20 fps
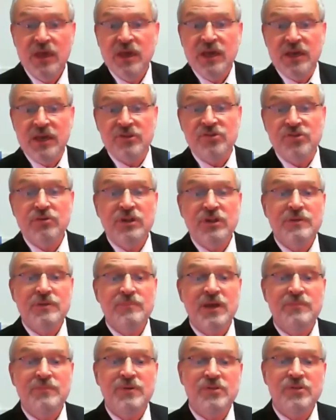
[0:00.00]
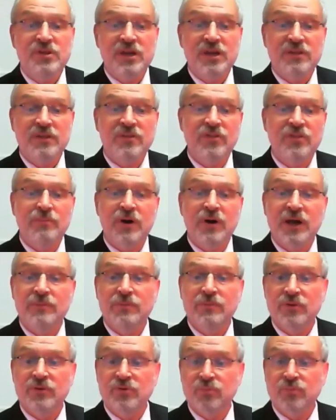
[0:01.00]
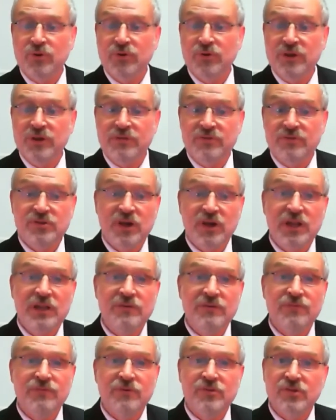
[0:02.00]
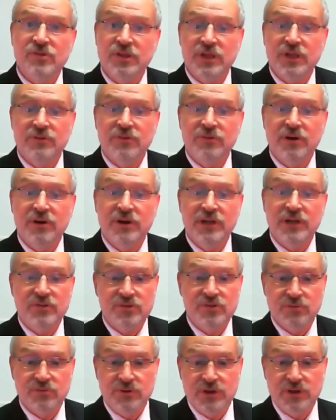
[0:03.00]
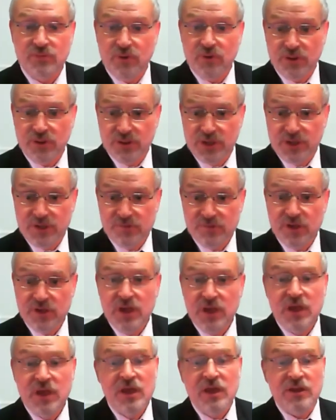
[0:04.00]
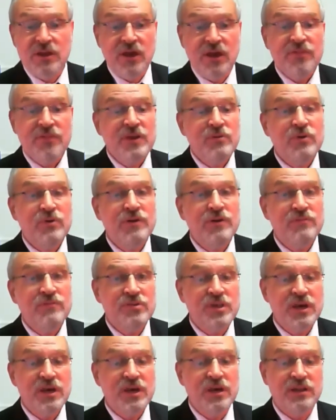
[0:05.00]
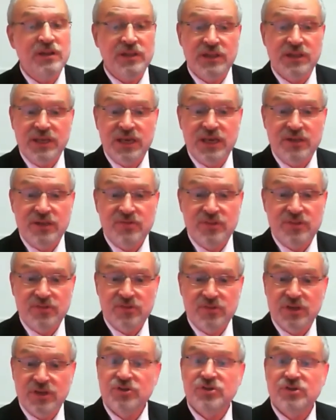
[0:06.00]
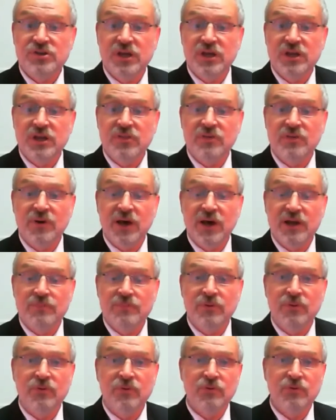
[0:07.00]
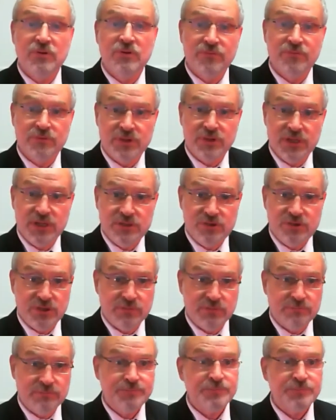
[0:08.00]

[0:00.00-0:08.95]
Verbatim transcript: It certainly may be said that the Bible is worthy of study for its literary and historic qualities. Nothing we have said indicates that such study of the Bible or of religion,